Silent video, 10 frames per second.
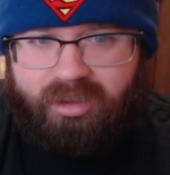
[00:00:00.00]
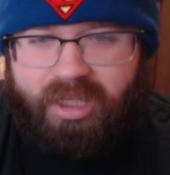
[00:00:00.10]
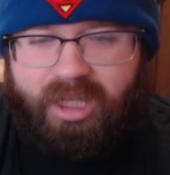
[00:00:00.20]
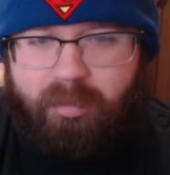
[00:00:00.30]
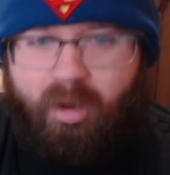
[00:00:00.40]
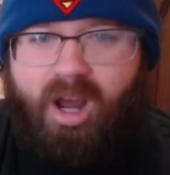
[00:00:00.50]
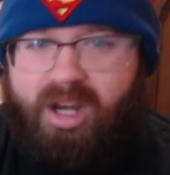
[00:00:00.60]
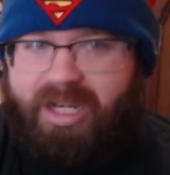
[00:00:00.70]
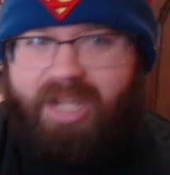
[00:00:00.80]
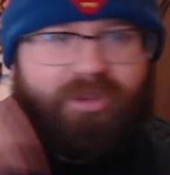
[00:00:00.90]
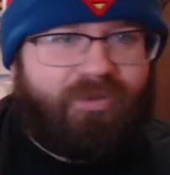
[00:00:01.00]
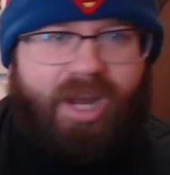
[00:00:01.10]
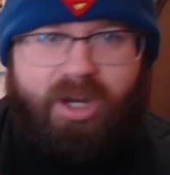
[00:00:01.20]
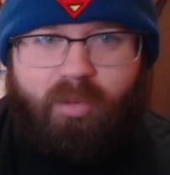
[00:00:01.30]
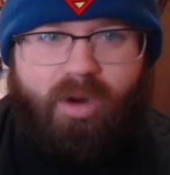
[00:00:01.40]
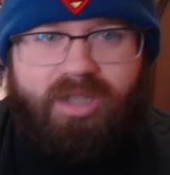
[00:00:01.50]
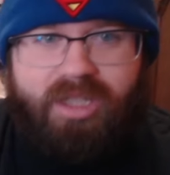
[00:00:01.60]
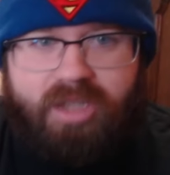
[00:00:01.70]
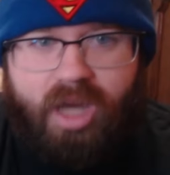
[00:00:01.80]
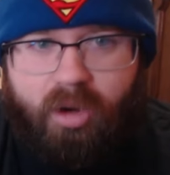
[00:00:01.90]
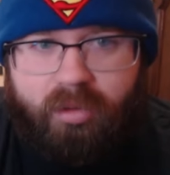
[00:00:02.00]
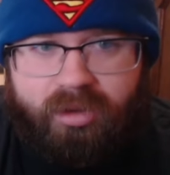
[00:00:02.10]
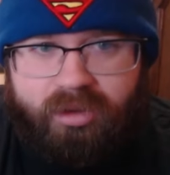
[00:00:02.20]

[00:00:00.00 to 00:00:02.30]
Yeah, come on, hit the final one. Let's go.